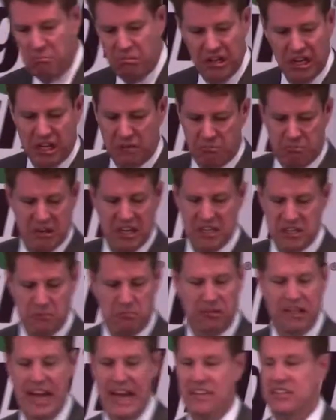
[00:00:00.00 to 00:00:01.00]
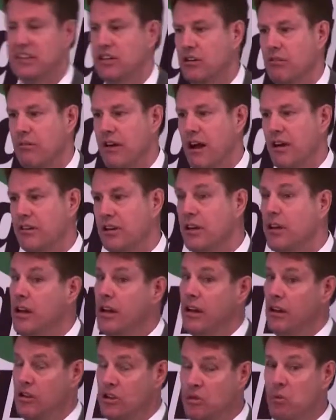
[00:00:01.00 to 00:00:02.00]
big piece of plastic around it.
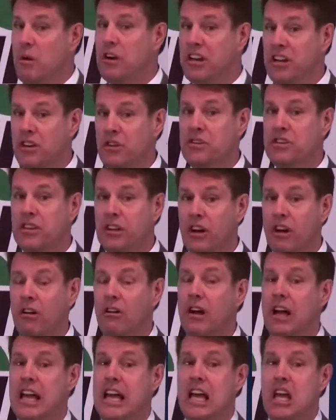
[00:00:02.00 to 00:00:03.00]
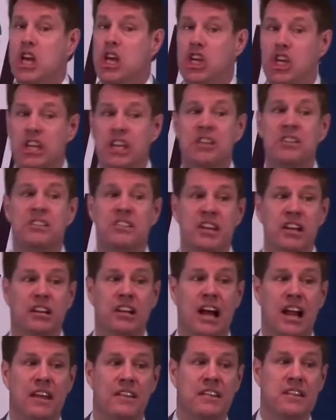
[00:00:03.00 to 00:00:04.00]
20 years ago, you didn't see a
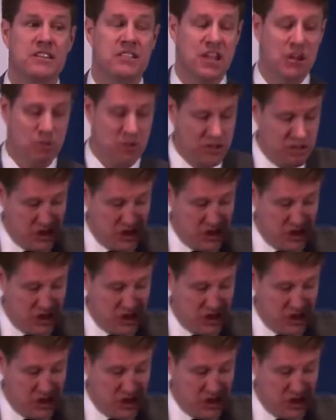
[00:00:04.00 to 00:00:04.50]
lot of these. It was